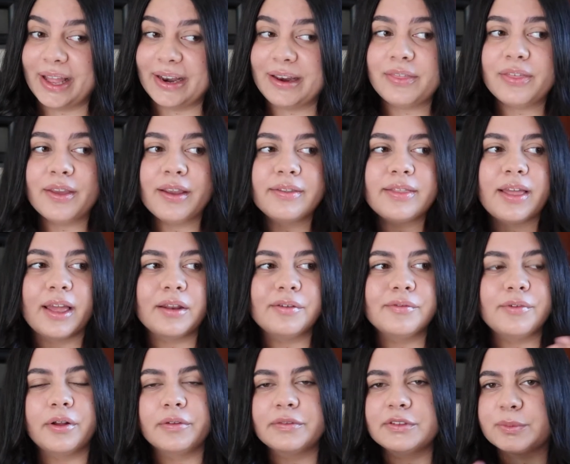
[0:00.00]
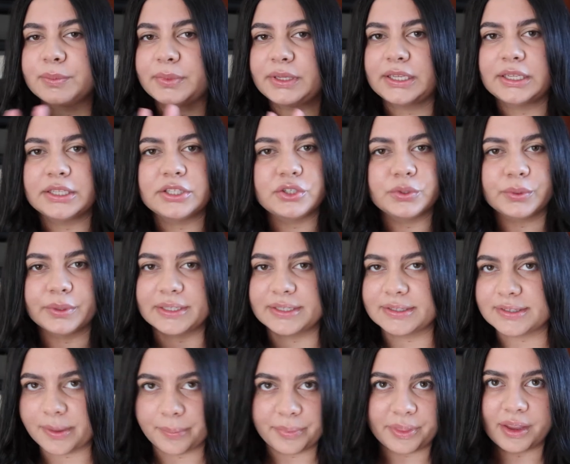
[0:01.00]
anything that involves me
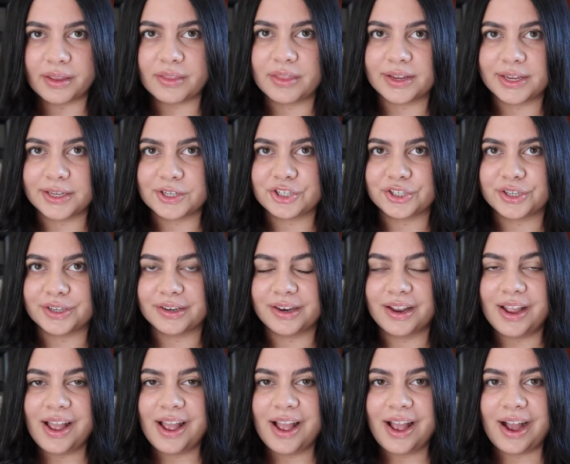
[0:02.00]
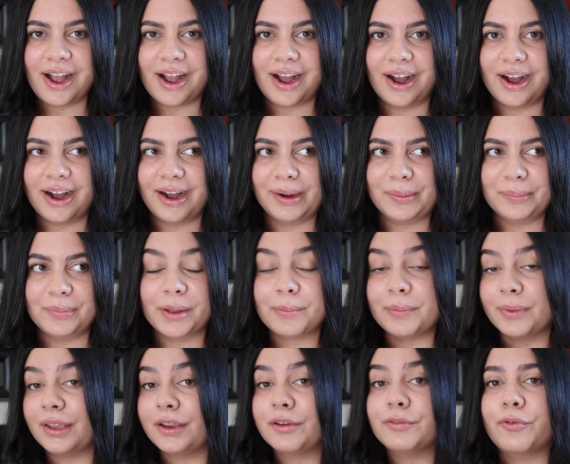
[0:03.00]
doing something in the kitchen,
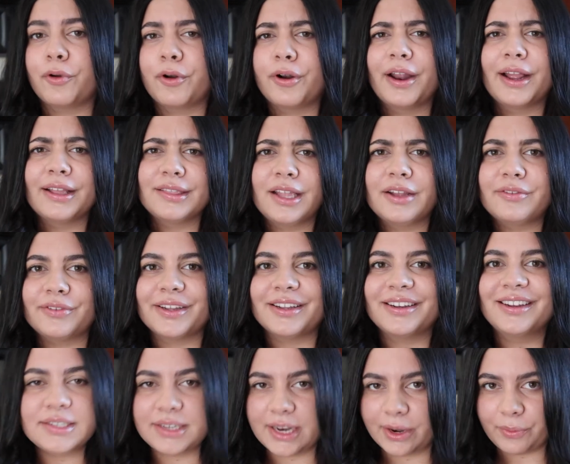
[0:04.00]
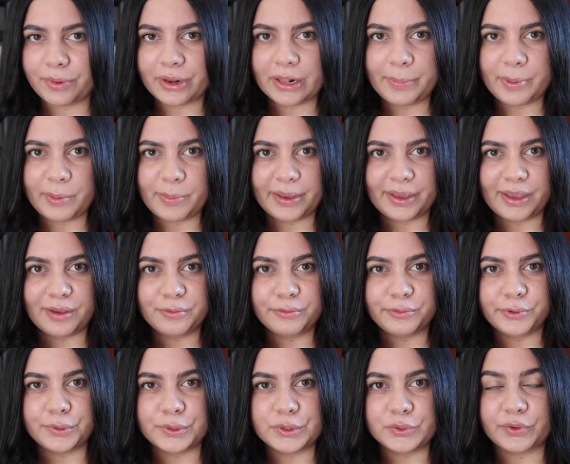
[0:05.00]
I'm here for. I love it. Today we're gonna be making
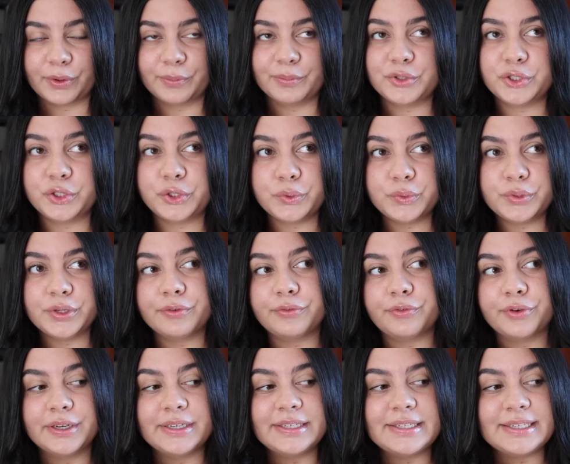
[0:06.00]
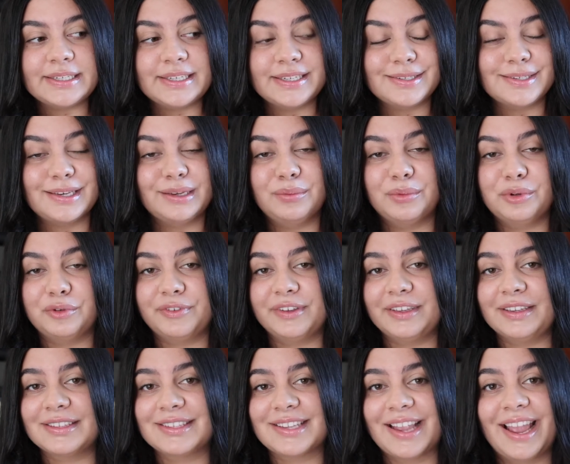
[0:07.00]
foods from two different Disney
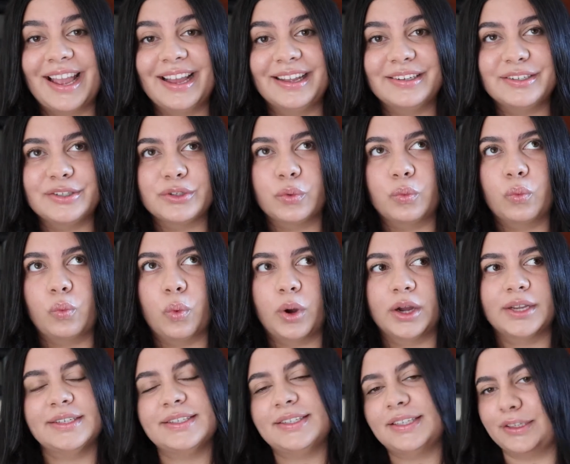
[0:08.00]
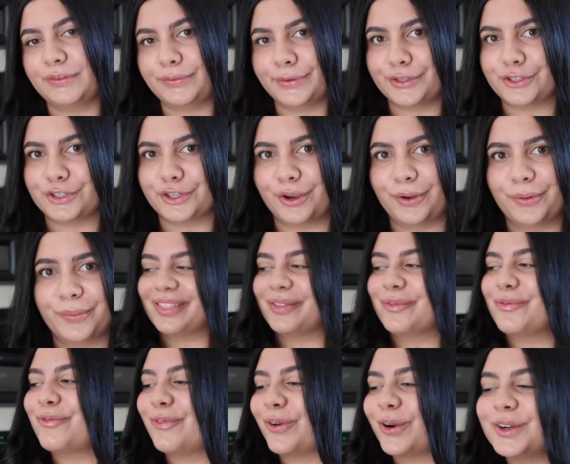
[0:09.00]
movies and one TV show. The
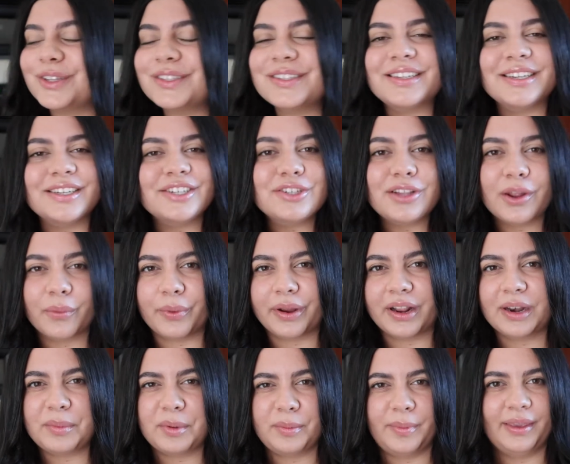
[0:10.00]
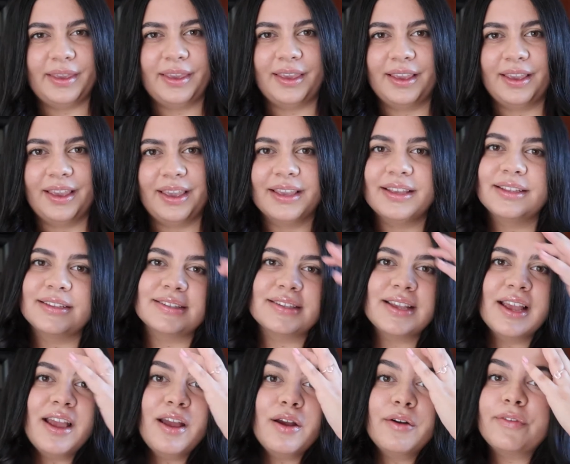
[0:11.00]
first dish that we're gonna be making is
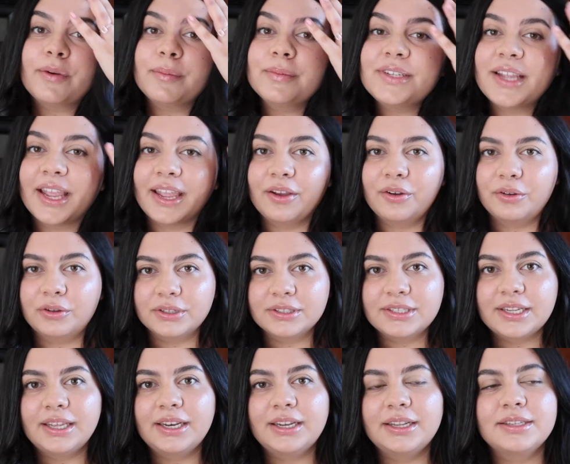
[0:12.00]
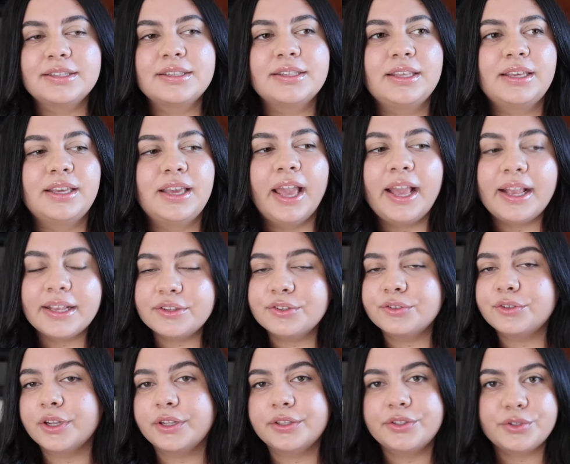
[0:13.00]
from Tangled. It is the
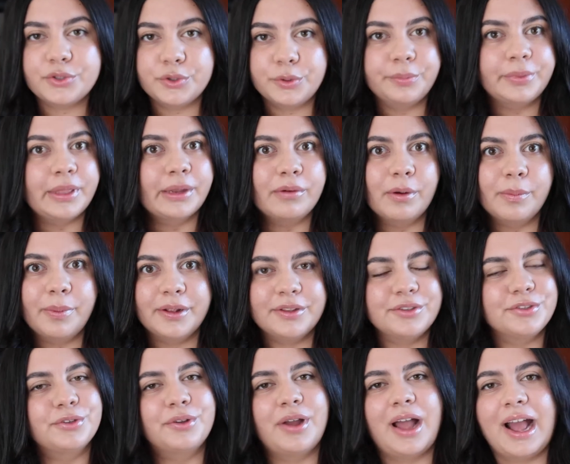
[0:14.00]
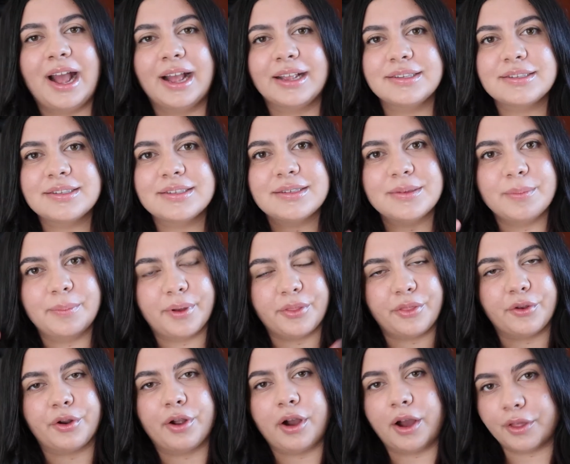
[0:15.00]
hazelnut soup that Rapunzel asks
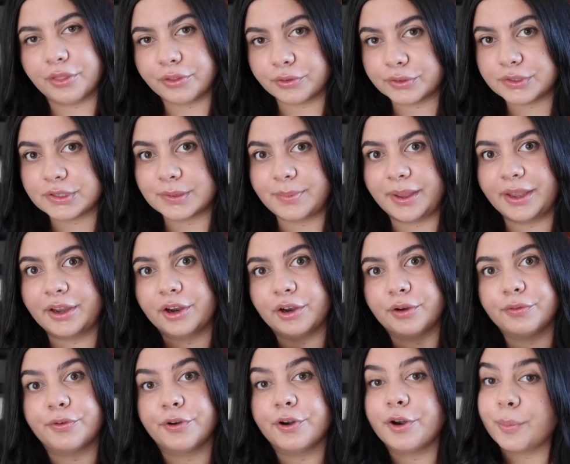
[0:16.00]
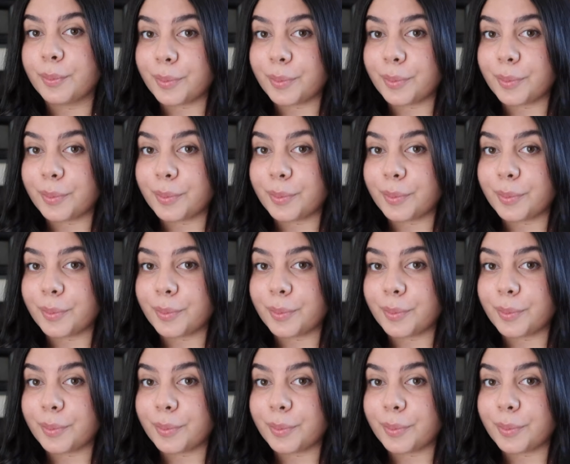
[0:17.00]
Mother Gothel to make her for her